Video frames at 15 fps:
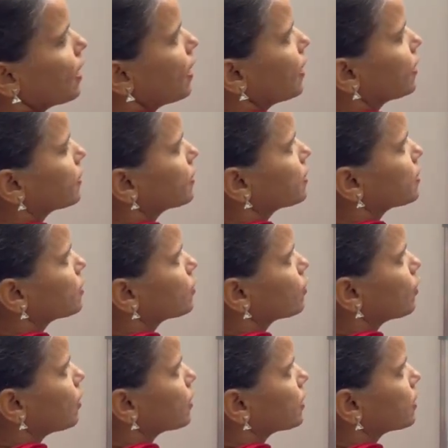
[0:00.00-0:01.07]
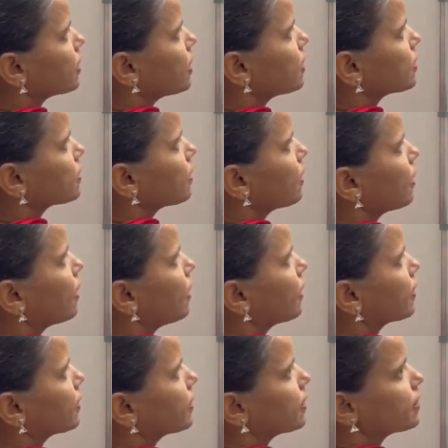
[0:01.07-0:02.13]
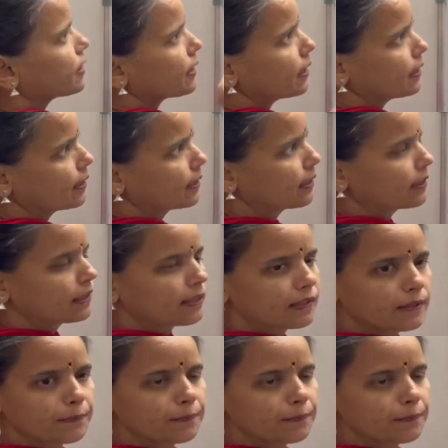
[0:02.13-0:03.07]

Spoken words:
and this you got it as 110 degrees.